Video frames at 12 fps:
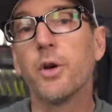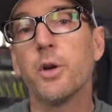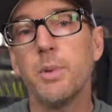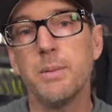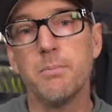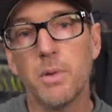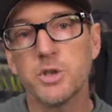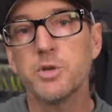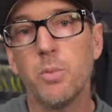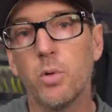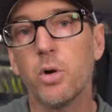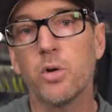they're going to be
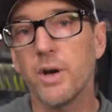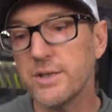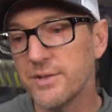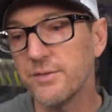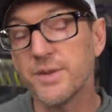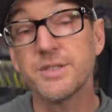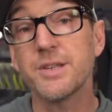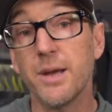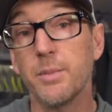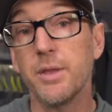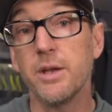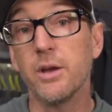much more aggressive this
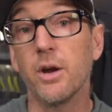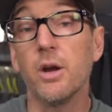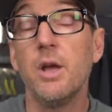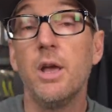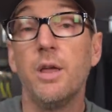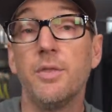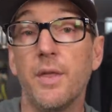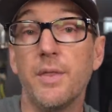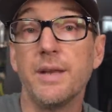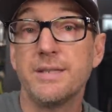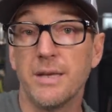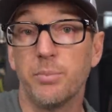time of the year than
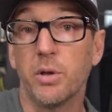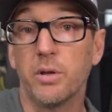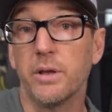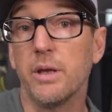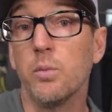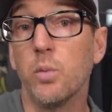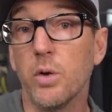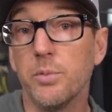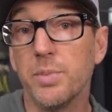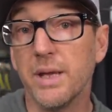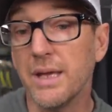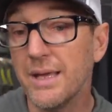they typically would
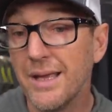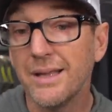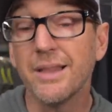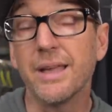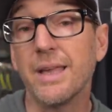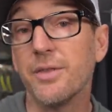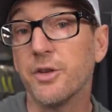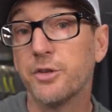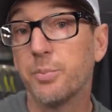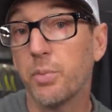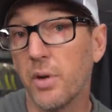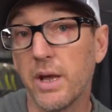be like in the
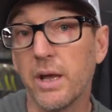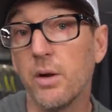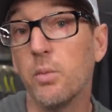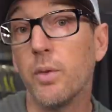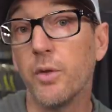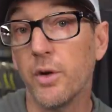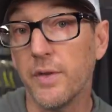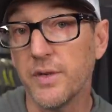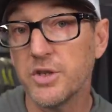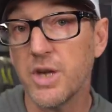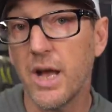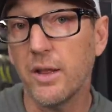spring when they're in the
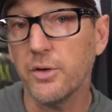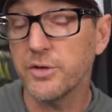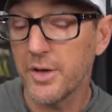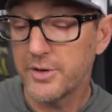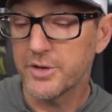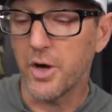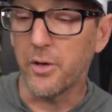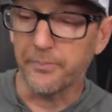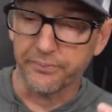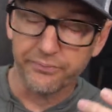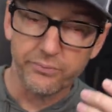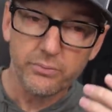shallows. So
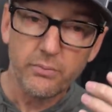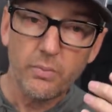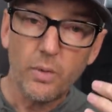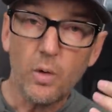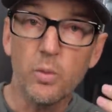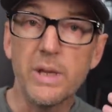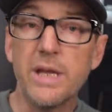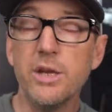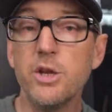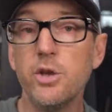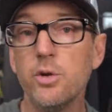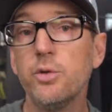we can
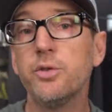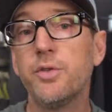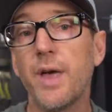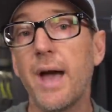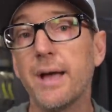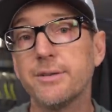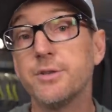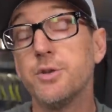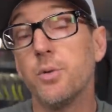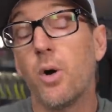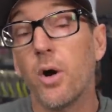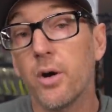use that
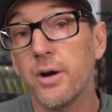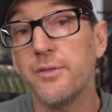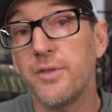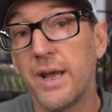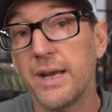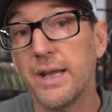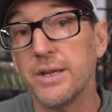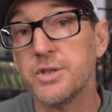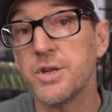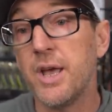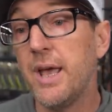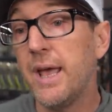to our
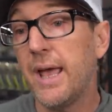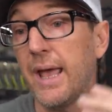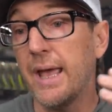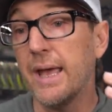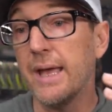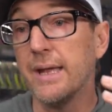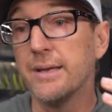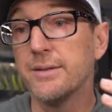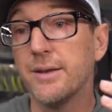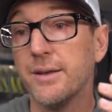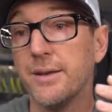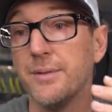advantage and